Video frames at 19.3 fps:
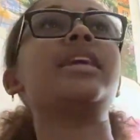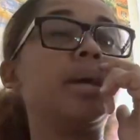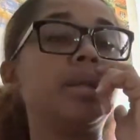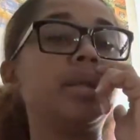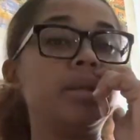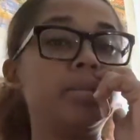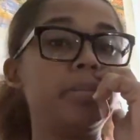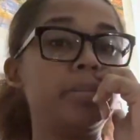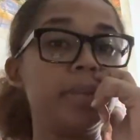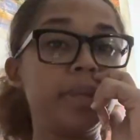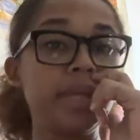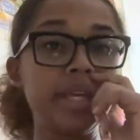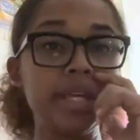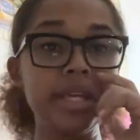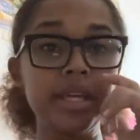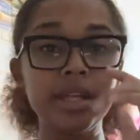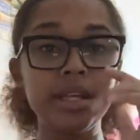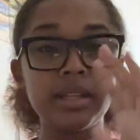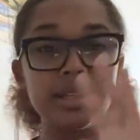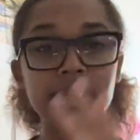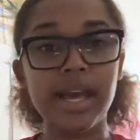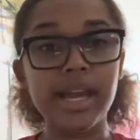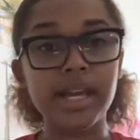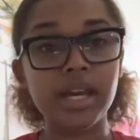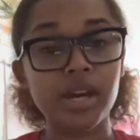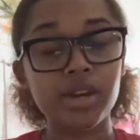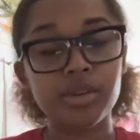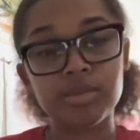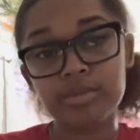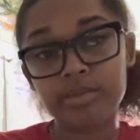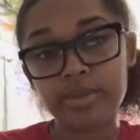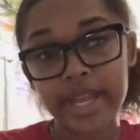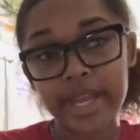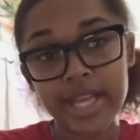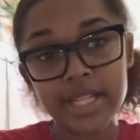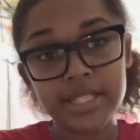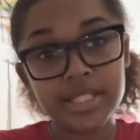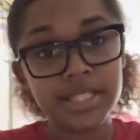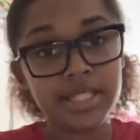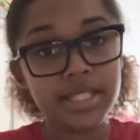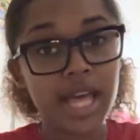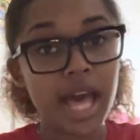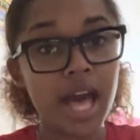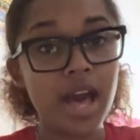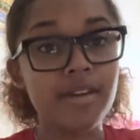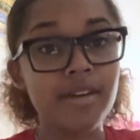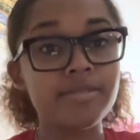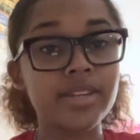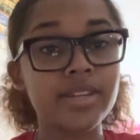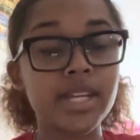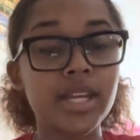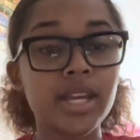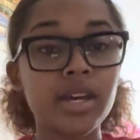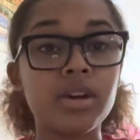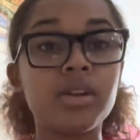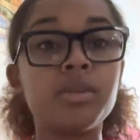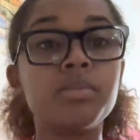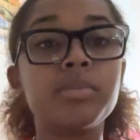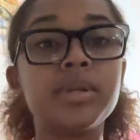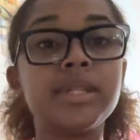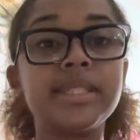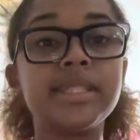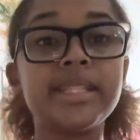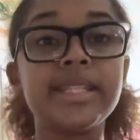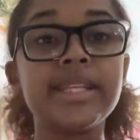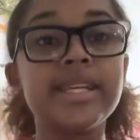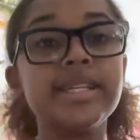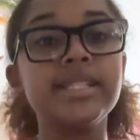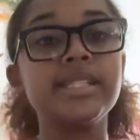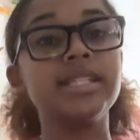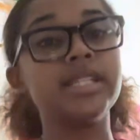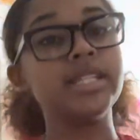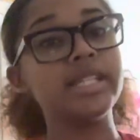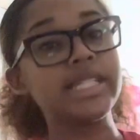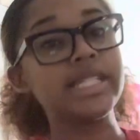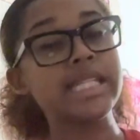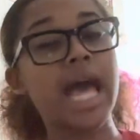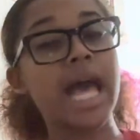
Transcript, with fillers: gonna be like a rant style video, but this is